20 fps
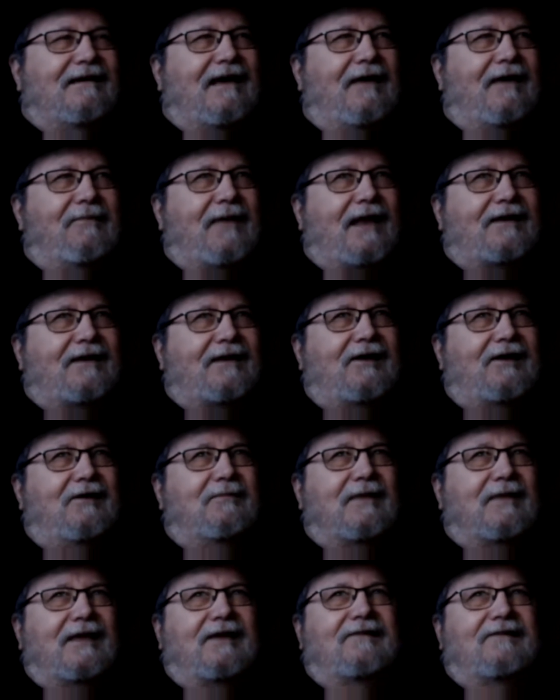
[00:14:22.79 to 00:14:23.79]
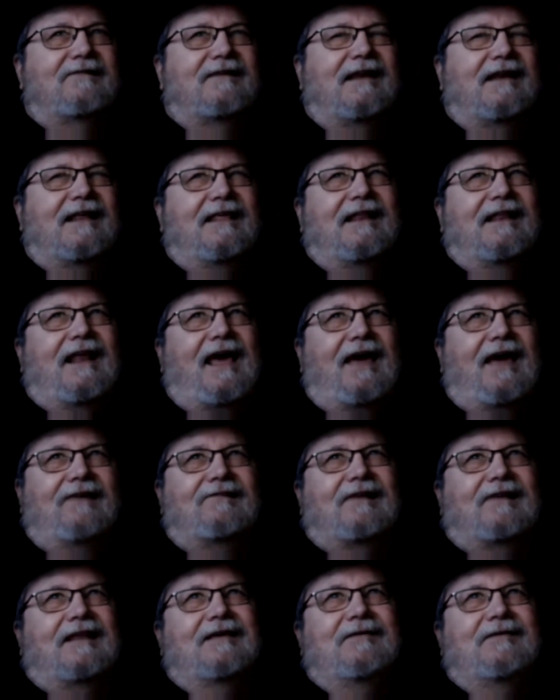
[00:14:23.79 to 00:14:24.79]
I'm not terribly interested,
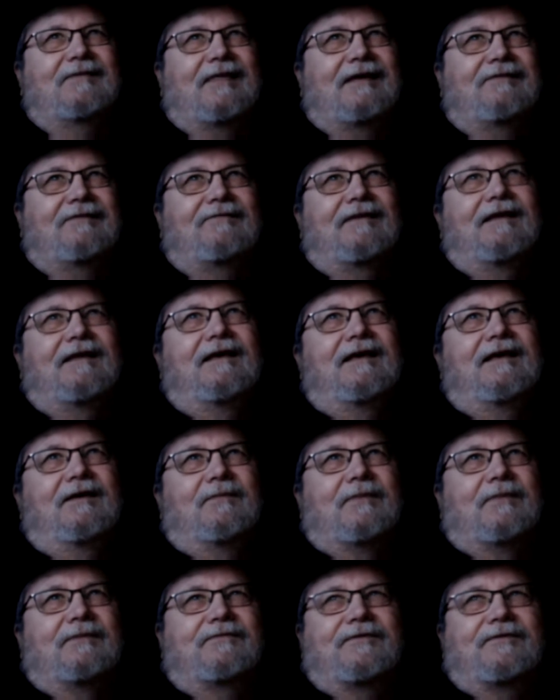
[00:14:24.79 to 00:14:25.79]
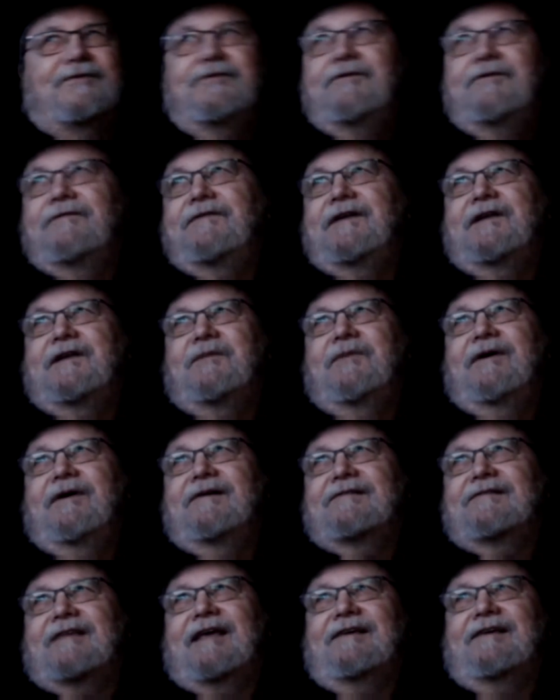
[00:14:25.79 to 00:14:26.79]
actually. But for
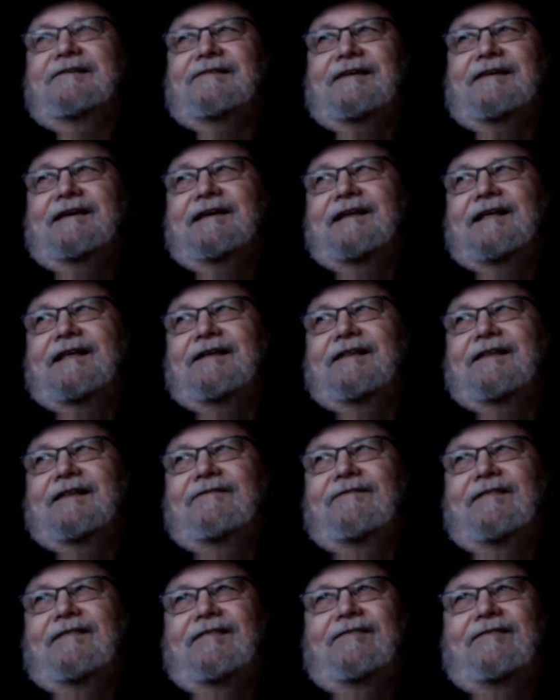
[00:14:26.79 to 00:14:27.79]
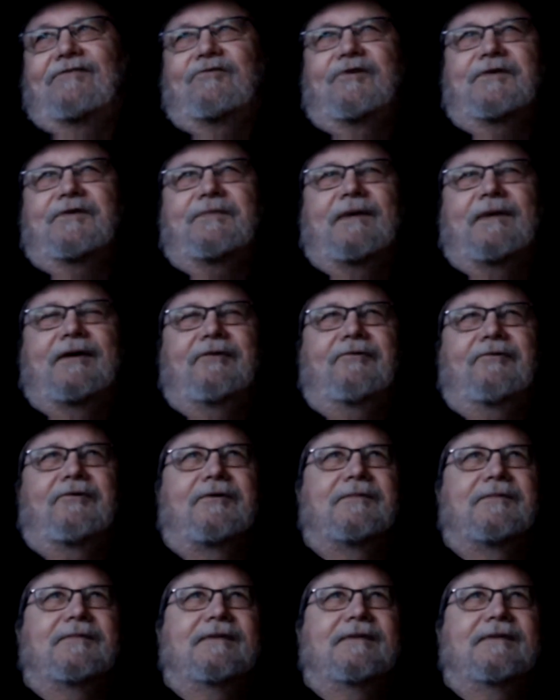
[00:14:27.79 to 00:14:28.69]
$250, like you said, I'd twist my arm.